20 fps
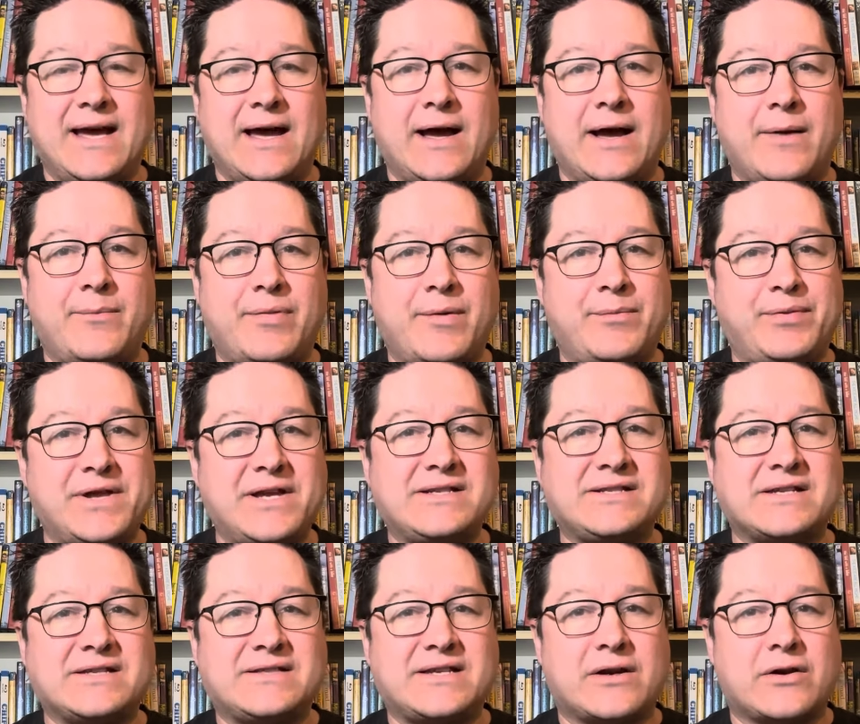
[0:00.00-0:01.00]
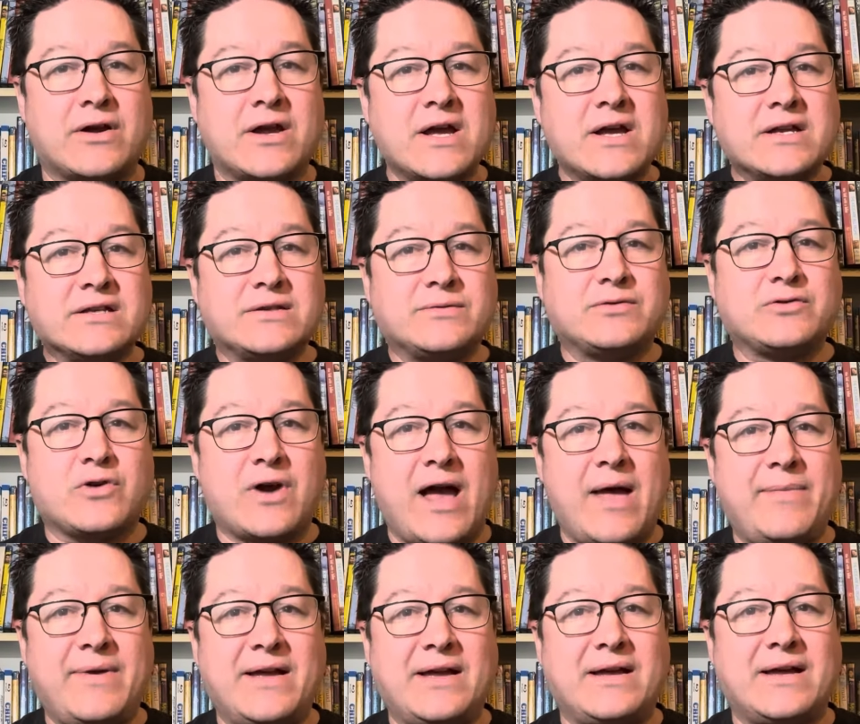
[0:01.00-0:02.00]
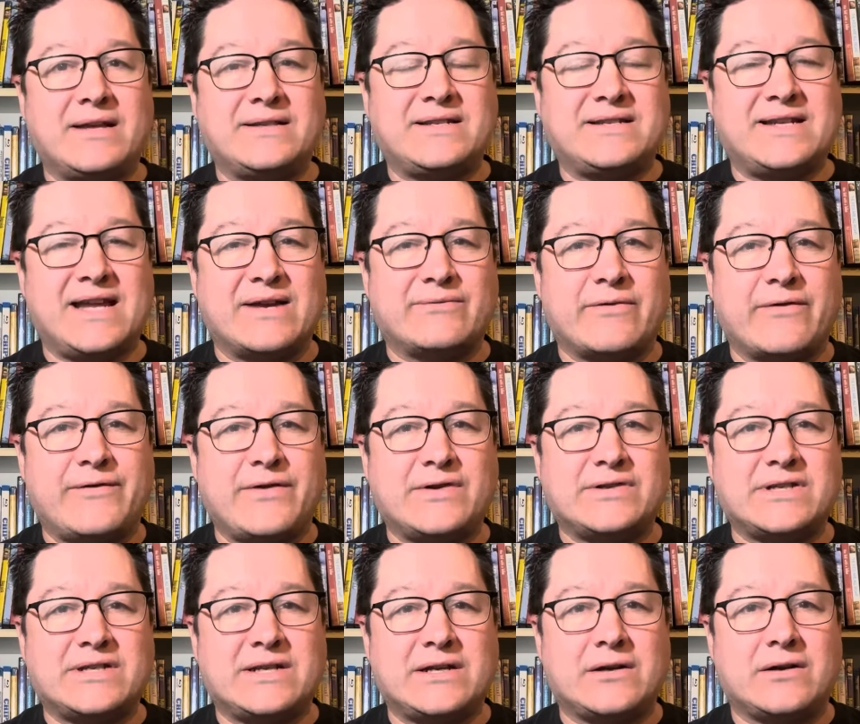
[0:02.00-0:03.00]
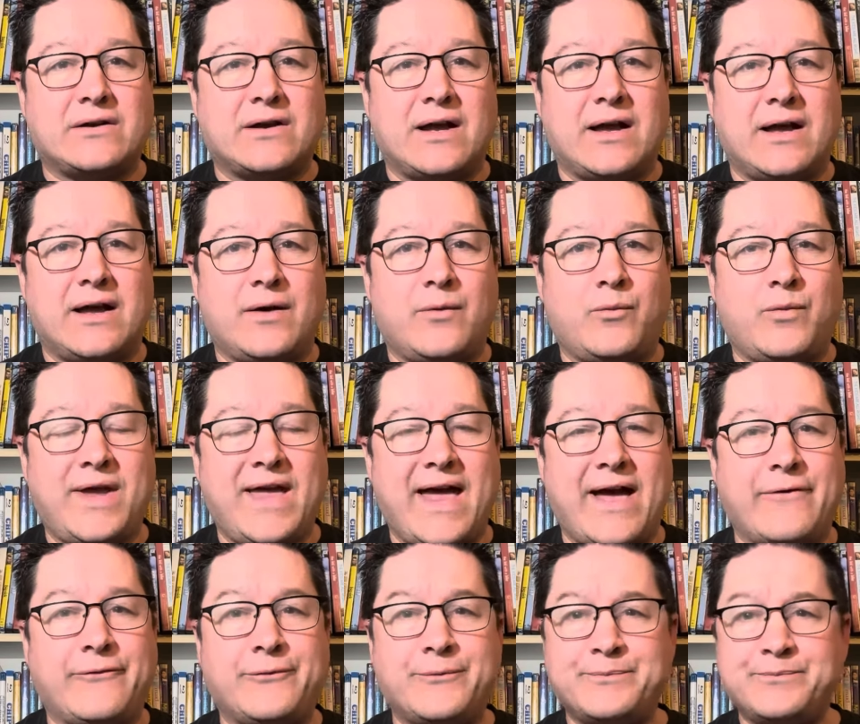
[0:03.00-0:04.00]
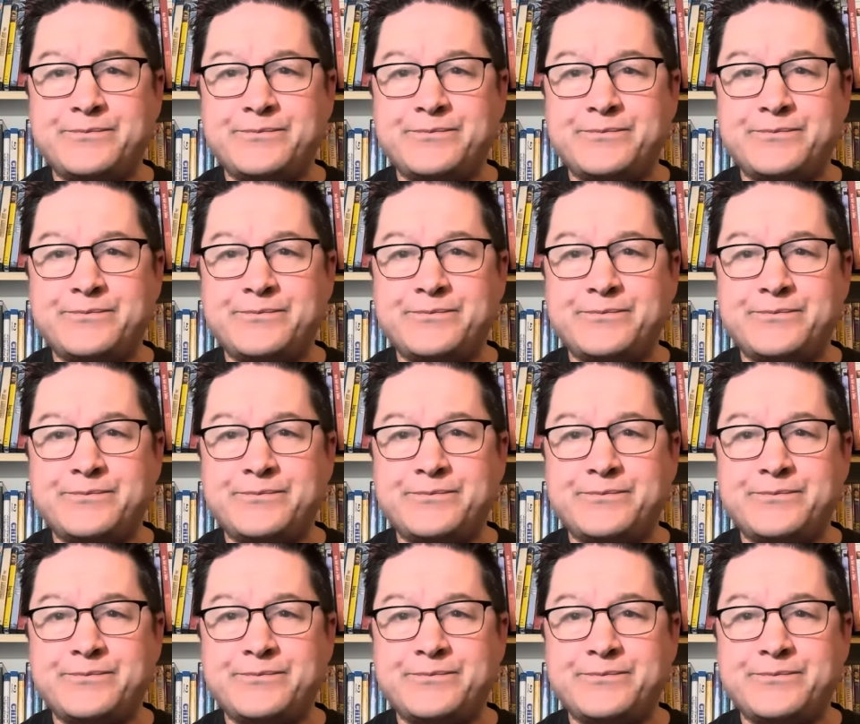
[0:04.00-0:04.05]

But please consider subscribing to Dan Reviews It here. We have